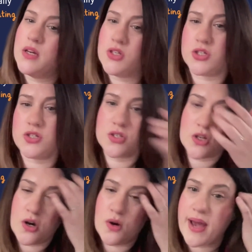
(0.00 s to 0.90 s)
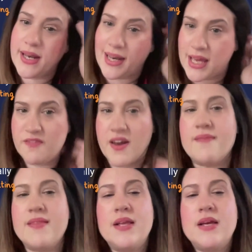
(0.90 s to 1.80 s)
just go away and leave it.
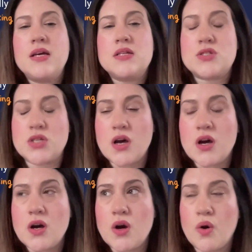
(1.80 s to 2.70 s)
So